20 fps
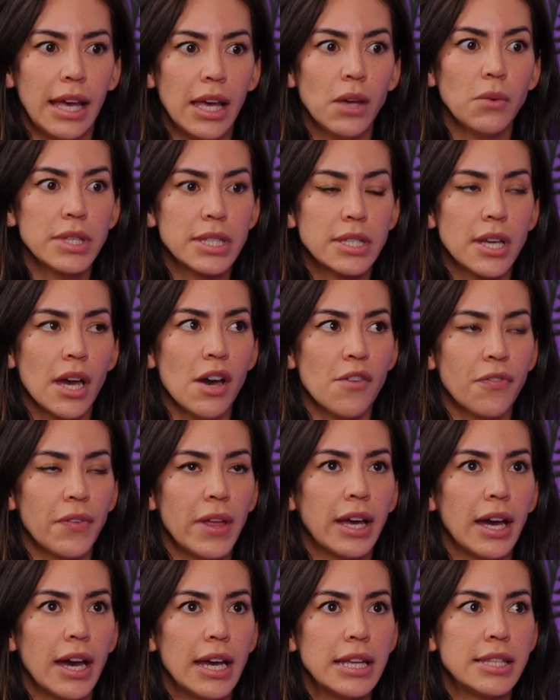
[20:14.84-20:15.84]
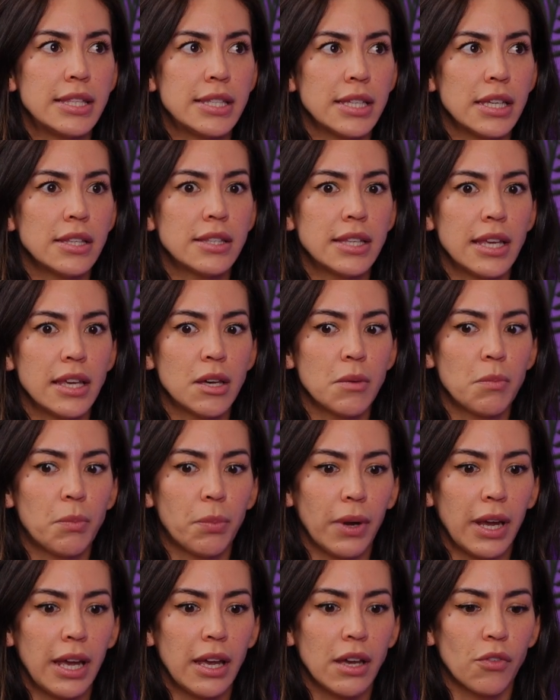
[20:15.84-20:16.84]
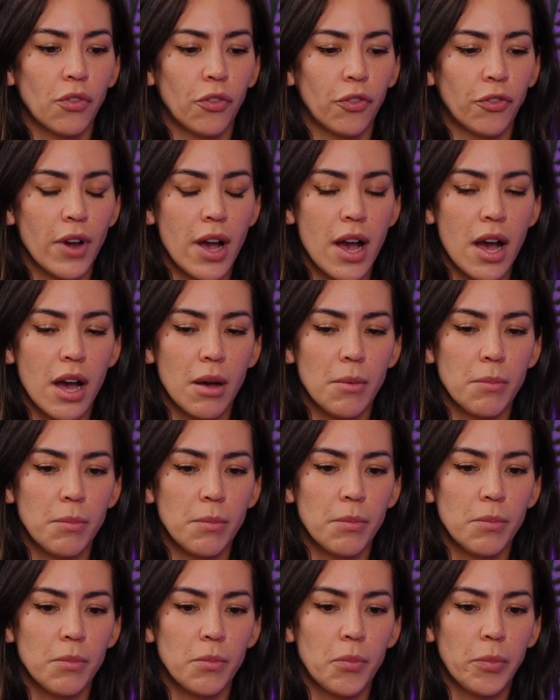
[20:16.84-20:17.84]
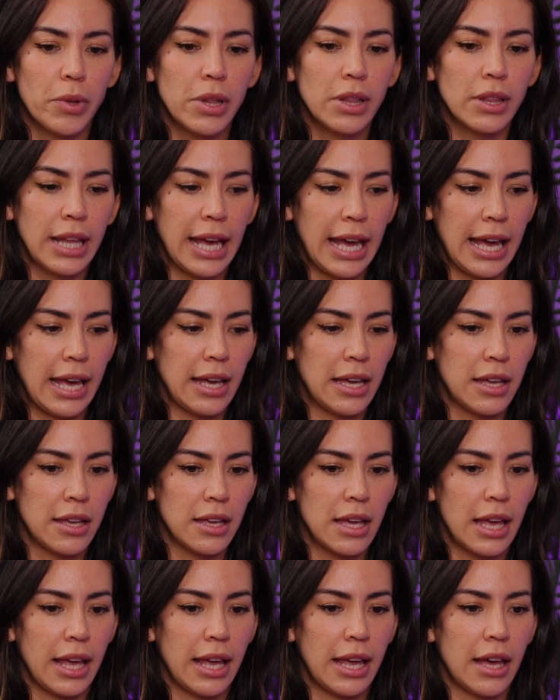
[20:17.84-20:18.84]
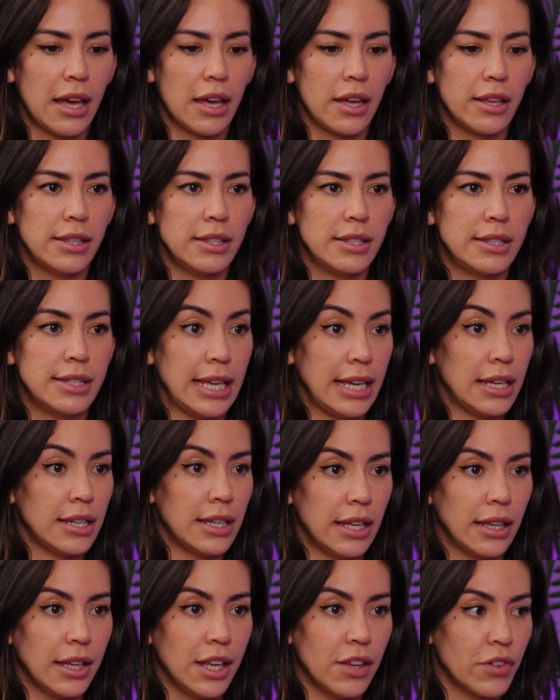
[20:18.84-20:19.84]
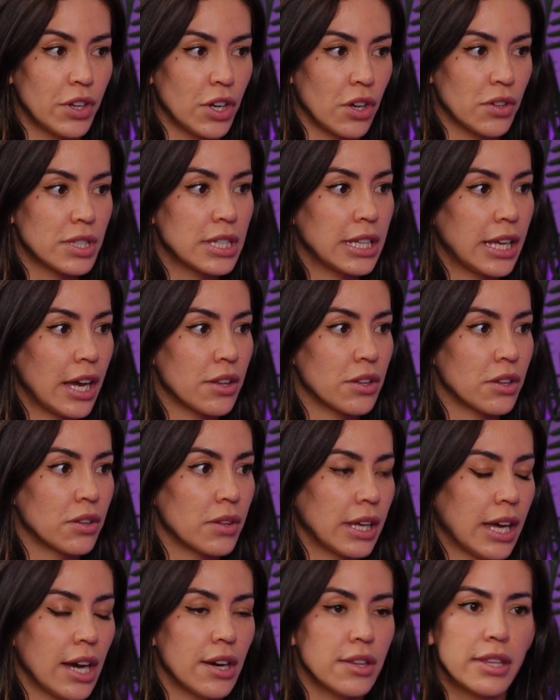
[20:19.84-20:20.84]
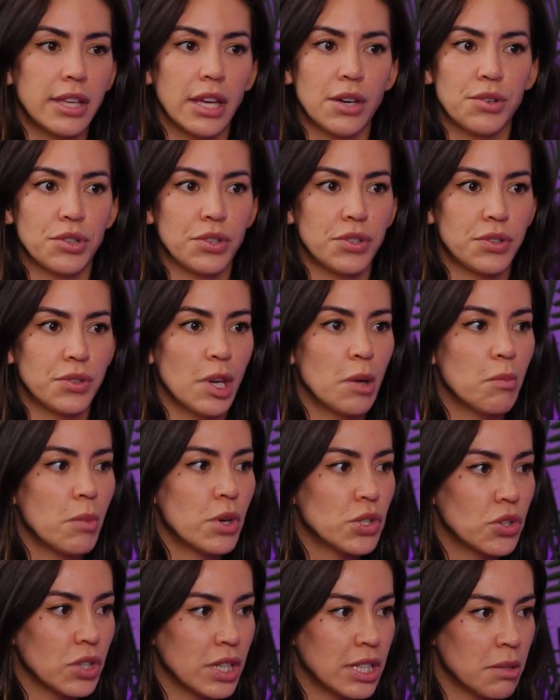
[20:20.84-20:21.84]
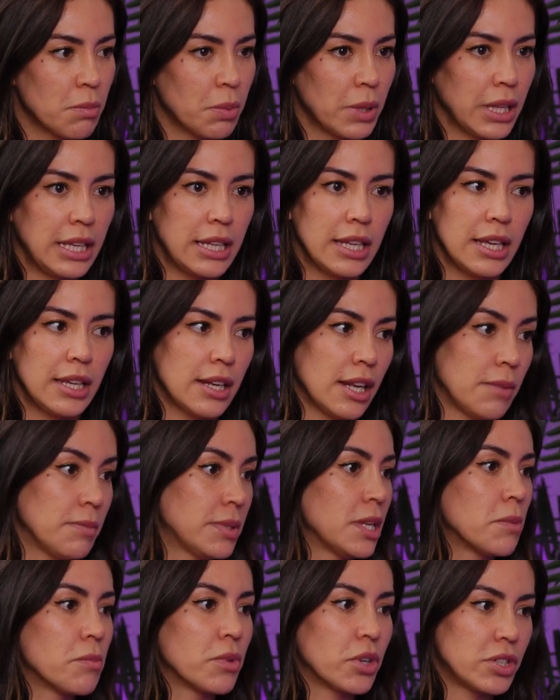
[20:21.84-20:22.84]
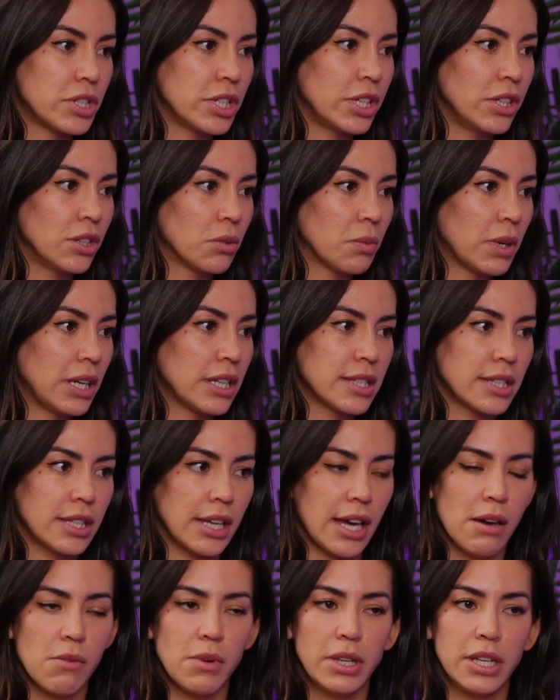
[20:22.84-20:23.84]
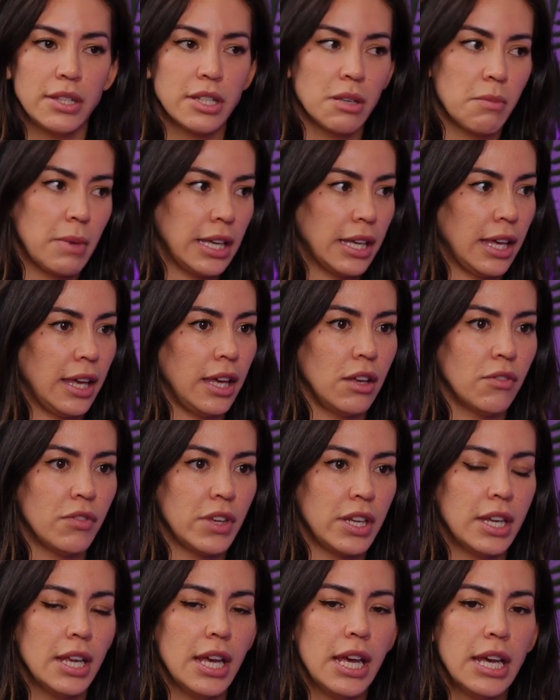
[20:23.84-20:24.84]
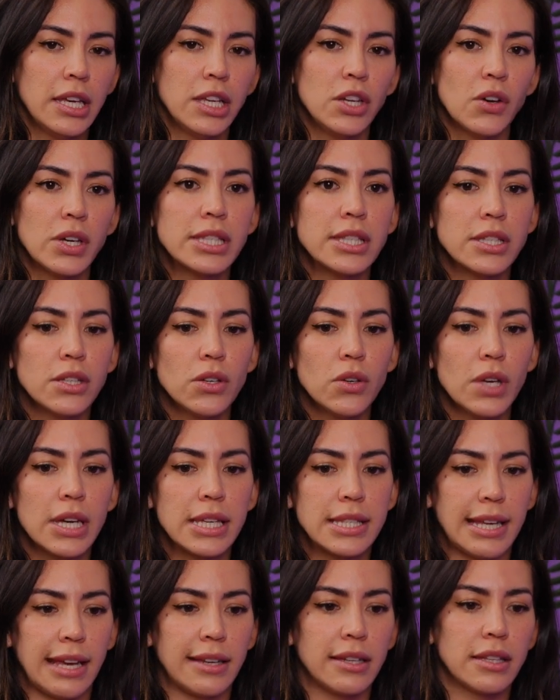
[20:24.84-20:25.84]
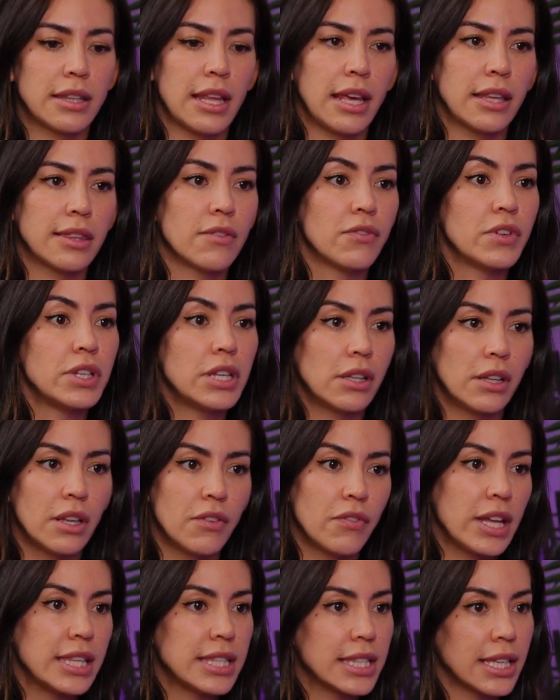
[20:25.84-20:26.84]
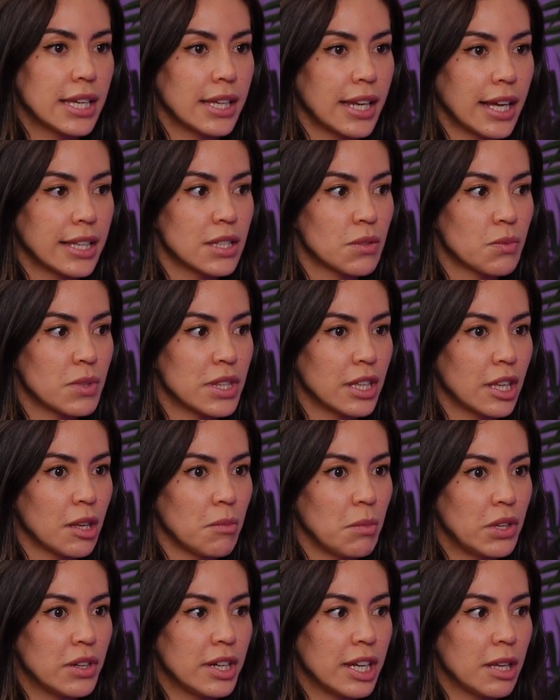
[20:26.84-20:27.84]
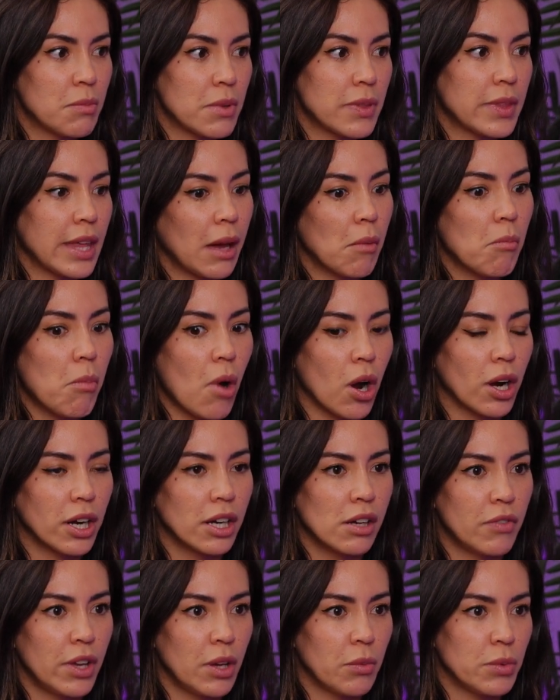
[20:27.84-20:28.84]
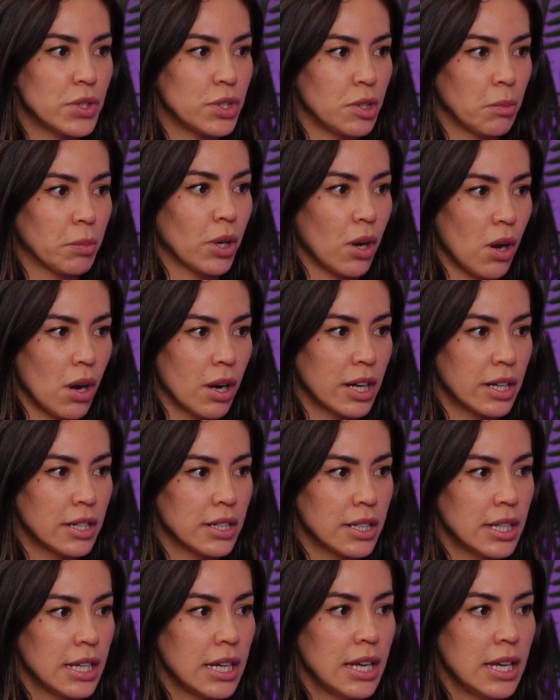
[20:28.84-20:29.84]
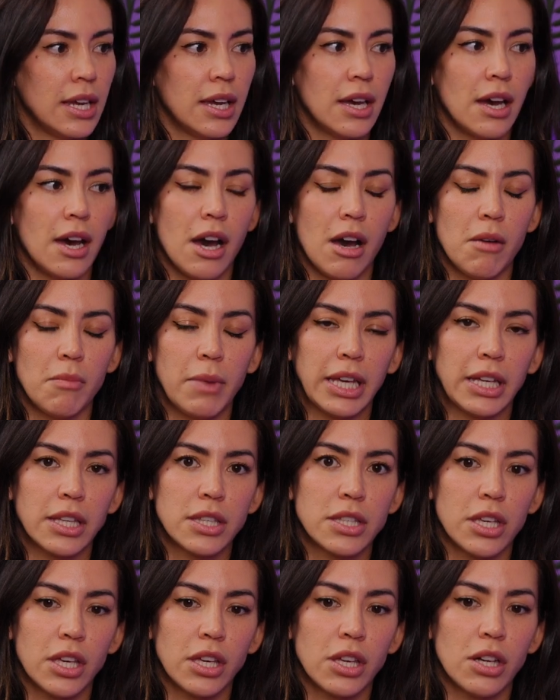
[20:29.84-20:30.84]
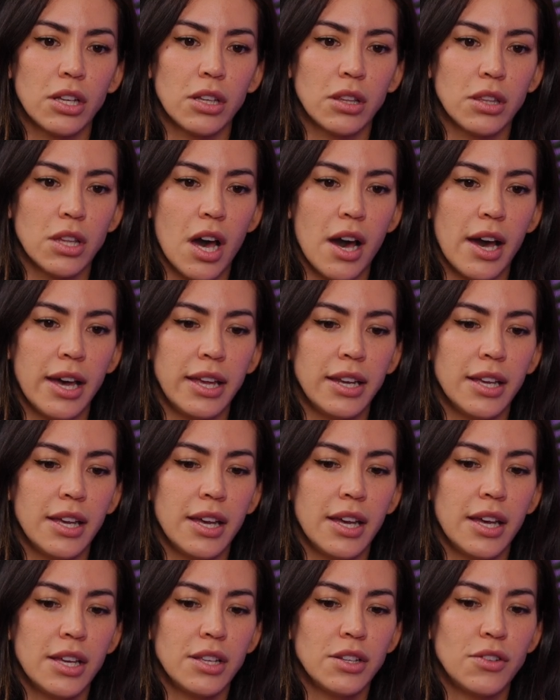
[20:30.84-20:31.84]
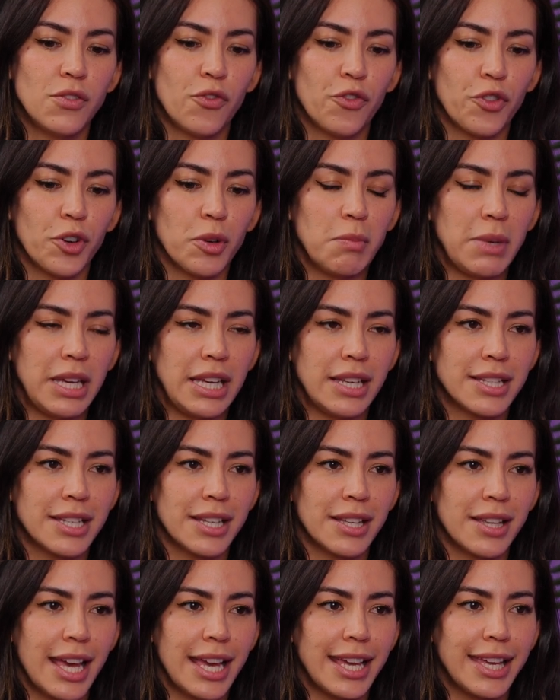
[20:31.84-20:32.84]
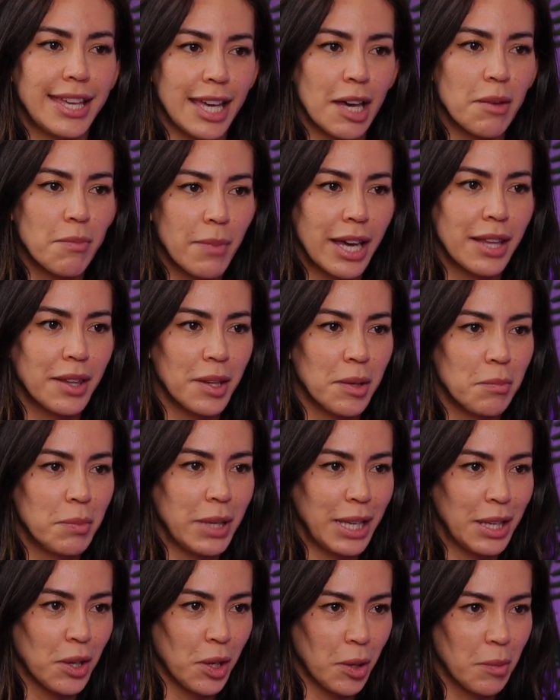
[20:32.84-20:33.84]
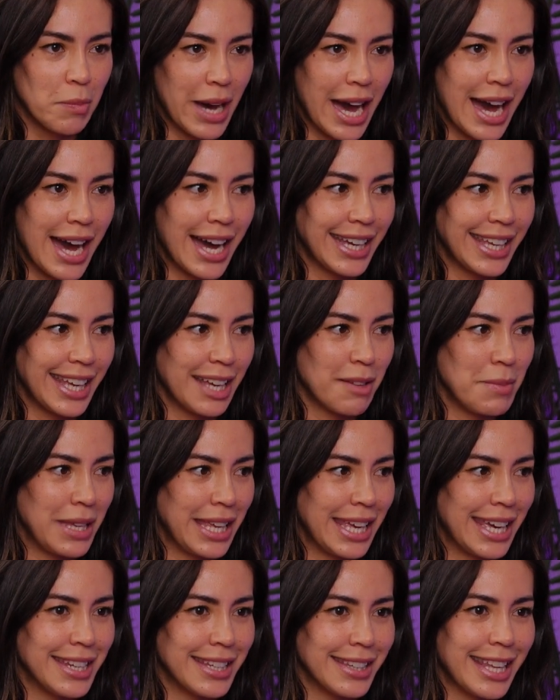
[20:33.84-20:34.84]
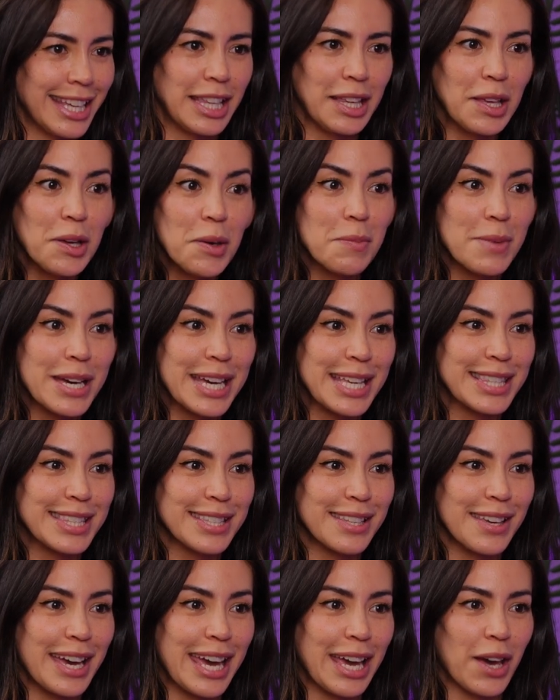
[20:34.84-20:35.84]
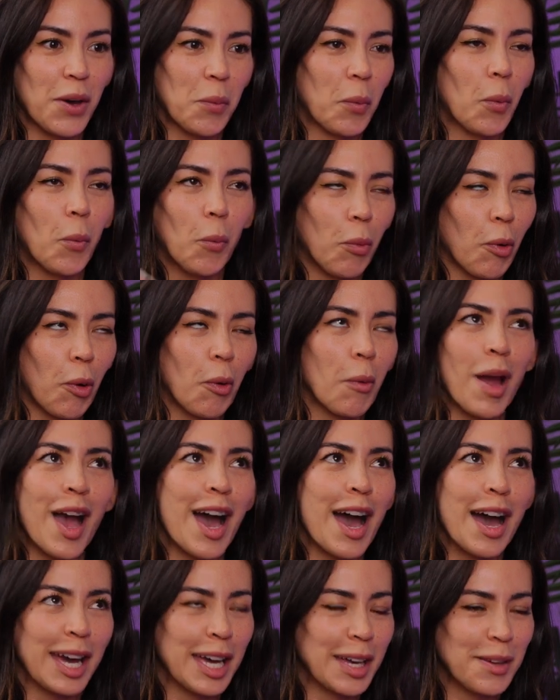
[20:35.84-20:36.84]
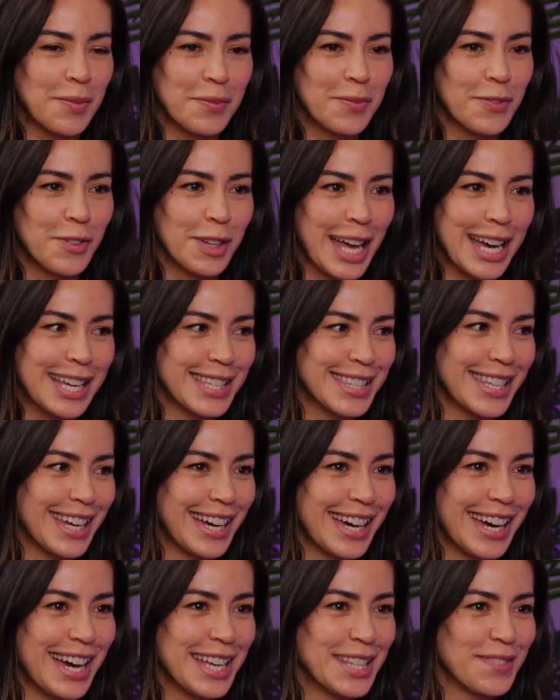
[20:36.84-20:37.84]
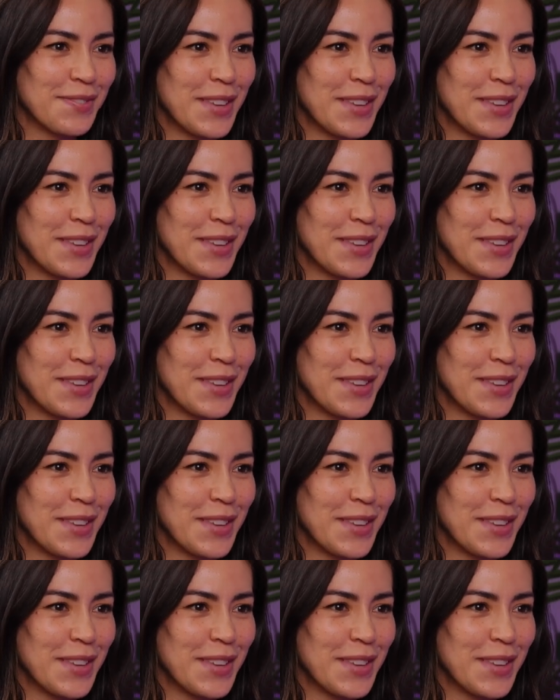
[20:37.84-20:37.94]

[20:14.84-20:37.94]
It was tough. Like I did take a break from play and dating even altogether. Like I think I was just emotionally depleted and I'm similar to you, right? So like I went into my cave and I still attended like the vanilla events and connected with the community, but that part of it was super hard. Like it took a lot for me to like get my libido back and be and it like you missed like prime Vanessa, as